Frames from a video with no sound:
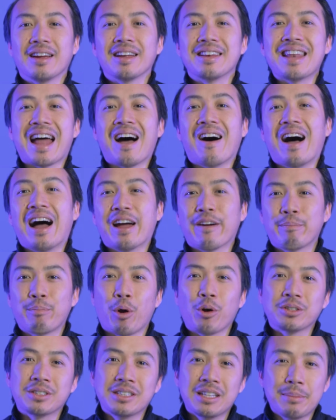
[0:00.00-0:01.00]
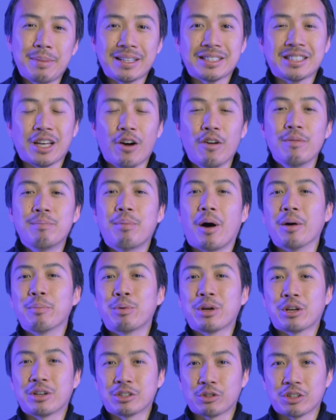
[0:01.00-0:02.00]
Now, I personally myself bought
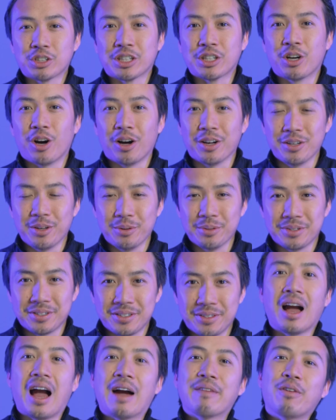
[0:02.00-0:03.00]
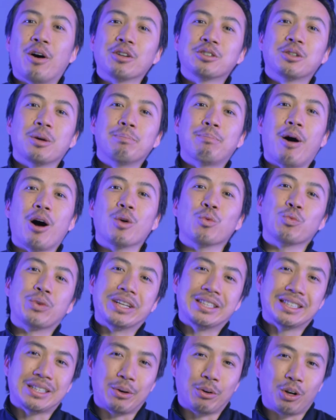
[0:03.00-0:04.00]
pre-construction condos. I've also bought
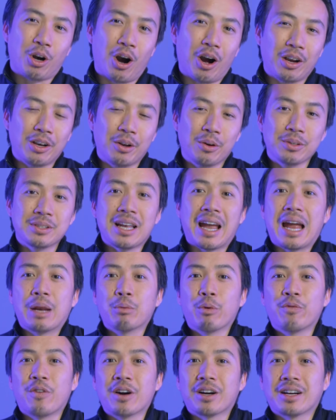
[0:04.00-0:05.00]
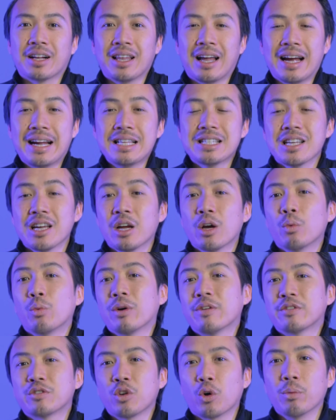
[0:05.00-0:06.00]
resale condos, and with our clients,
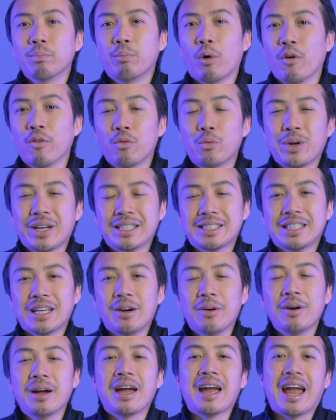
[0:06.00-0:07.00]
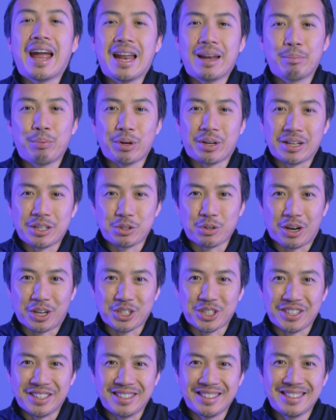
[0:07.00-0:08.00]
we sold both resale and
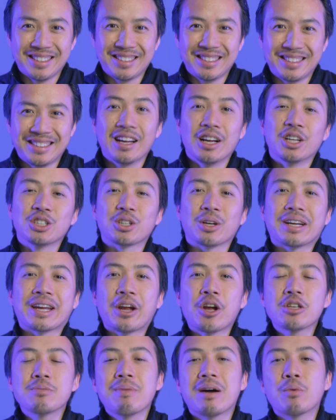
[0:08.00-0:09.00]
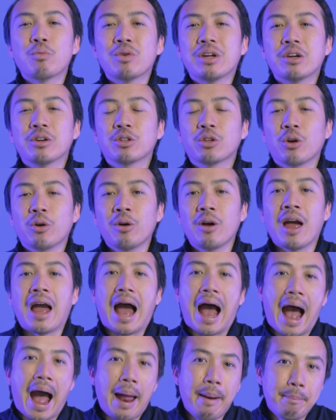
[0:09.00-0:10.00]
pre-construction. So here's my realtor
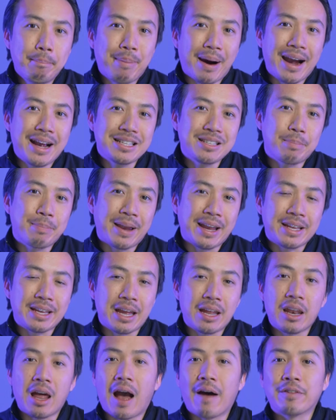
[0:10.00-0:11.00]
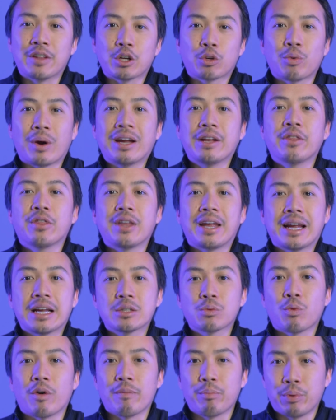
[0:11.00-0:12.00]
unbiased opinion of the great
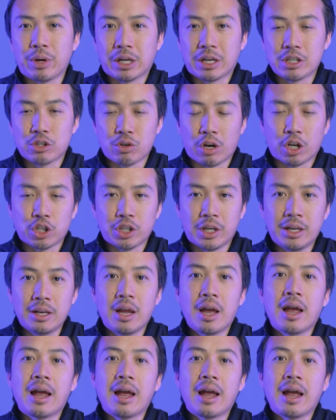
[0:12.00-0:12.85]
things with pre-construction